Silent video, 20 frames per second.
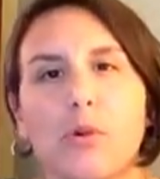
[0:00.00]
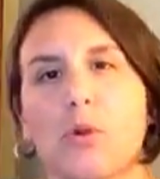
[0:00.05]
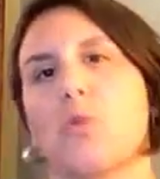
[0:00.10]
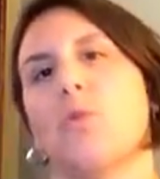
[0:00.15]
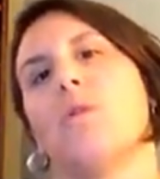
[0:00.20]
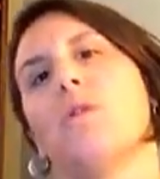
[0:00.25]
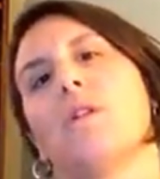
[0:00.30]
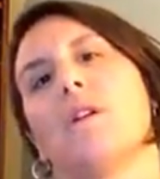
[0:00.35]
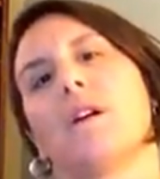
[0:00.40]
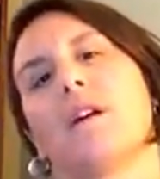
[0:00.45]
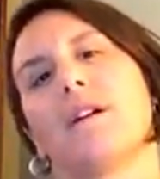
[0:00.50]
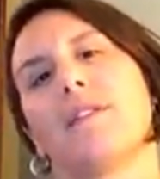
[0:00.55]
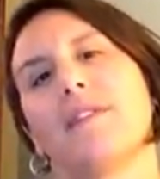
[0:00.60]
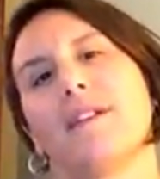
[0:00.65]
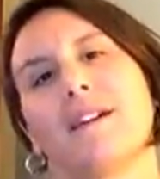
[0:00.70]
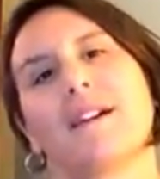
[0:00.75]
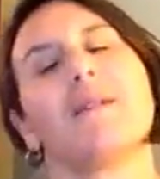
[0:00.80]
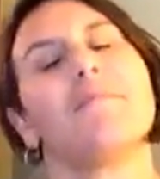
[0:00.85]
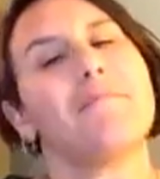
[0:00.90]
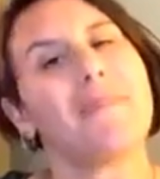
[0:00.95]
or
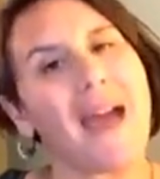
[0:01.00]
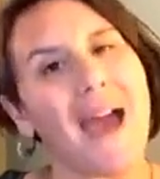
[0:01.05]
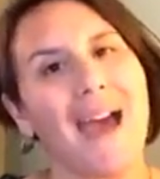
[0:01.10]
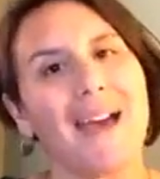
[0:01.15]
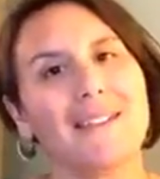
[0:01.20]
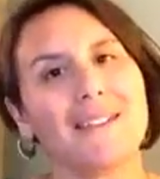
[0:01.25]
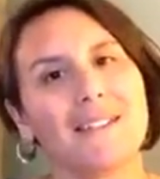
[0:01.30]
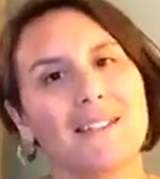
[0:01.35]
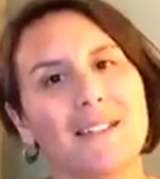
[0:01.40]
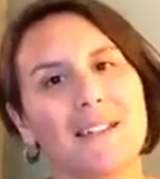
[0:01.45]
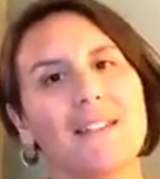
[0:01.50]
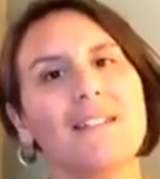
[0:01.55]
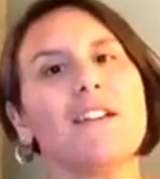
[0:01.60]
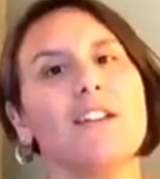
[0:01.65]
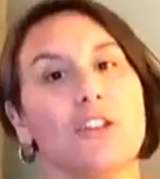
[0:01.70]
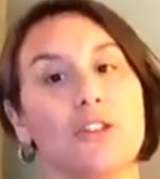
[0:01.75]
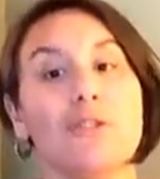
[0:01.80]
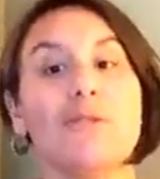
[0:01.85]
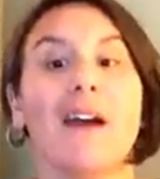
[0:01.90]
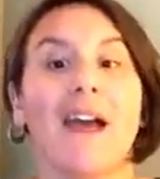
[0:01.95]
the capacity
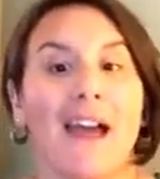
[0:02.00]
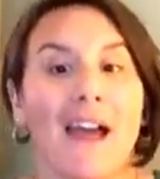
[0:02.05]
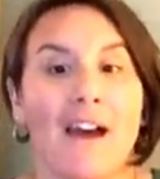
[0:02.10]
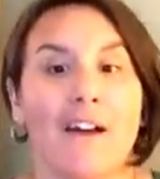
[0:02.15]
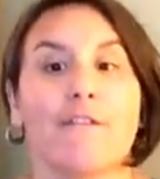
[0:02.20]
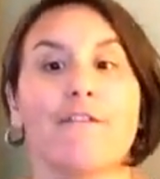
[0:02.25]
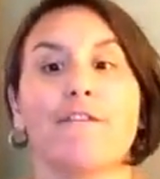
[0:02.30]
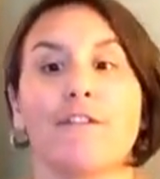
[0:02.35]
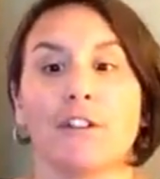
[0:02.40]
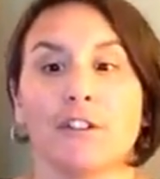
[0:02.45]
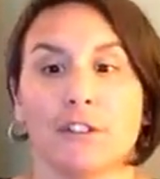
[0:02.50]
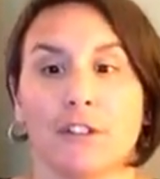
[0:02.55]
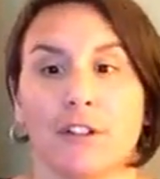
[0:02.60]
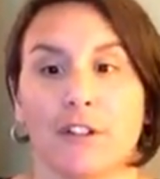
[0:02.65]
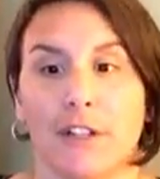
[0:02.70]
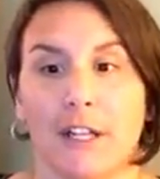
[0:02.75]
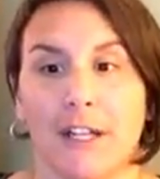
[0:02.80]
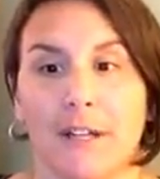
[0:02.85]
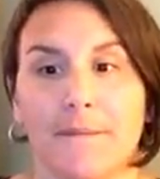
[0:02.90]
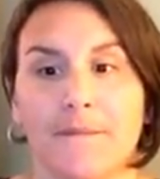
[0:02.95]
that you have for
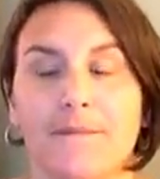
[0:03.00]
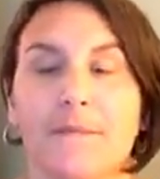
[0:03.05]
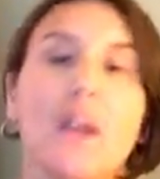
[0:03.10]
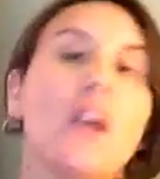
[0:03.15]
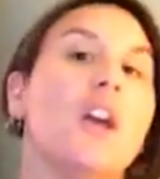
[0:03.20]
learning.